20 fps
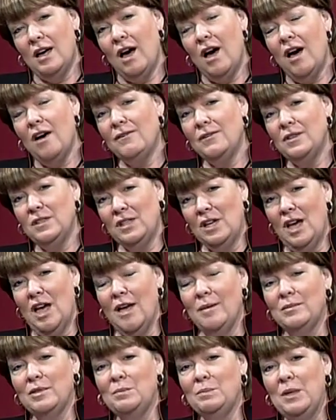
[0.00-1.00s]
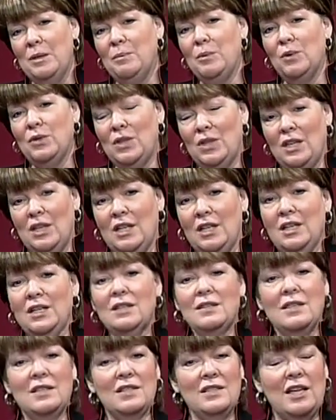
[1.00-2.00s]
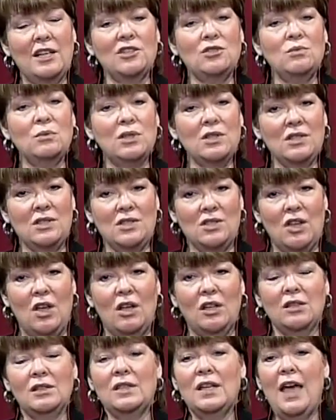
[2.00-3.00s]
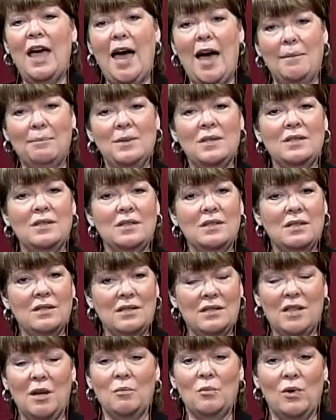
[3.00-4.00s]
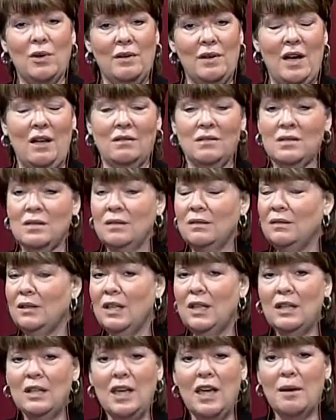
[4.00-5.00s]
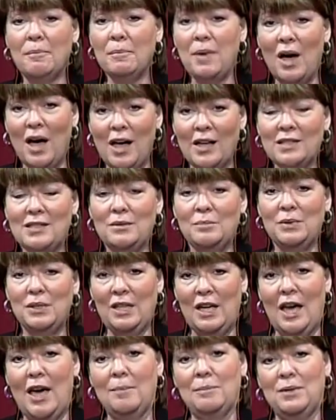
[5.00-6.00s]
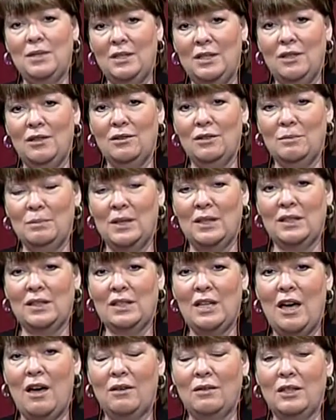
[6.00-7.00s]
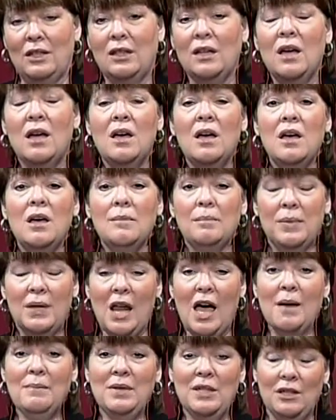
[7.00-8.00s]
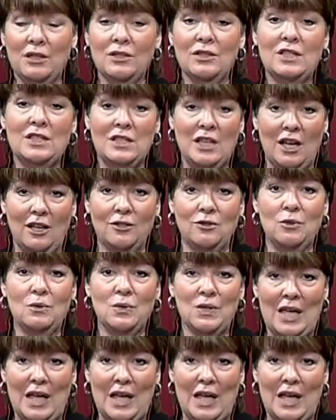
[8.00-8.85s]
Oftentimes, people think that sexual assault happens somewhere else. It can't possibly happen here in Midland County, but I'm here to tell you